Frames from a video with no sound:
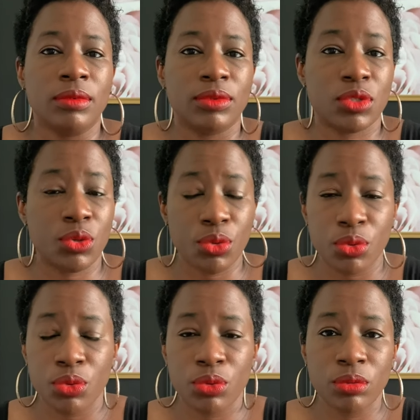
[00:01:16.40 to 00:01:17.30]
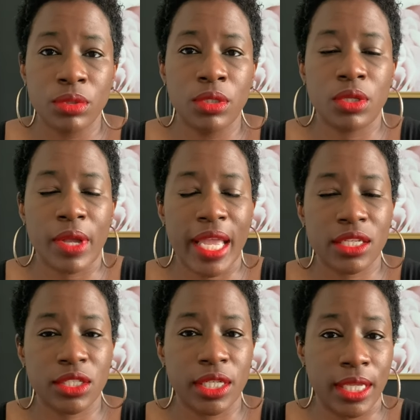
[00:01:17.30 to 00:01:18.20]
school, you know,
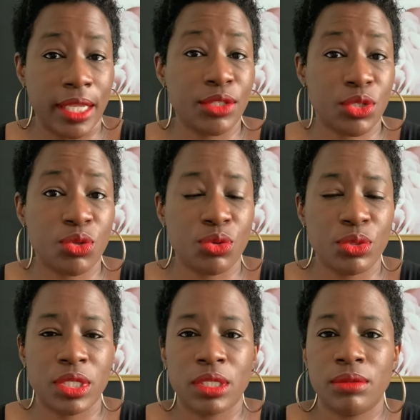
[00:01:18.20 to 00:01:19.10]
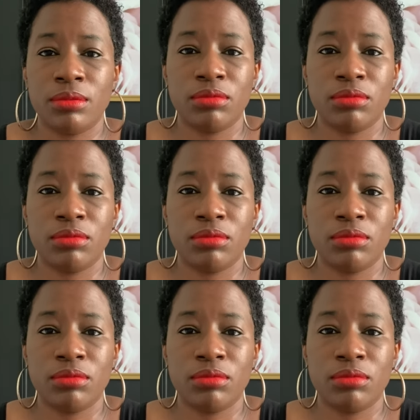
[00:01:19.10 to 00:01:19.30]
actually in school to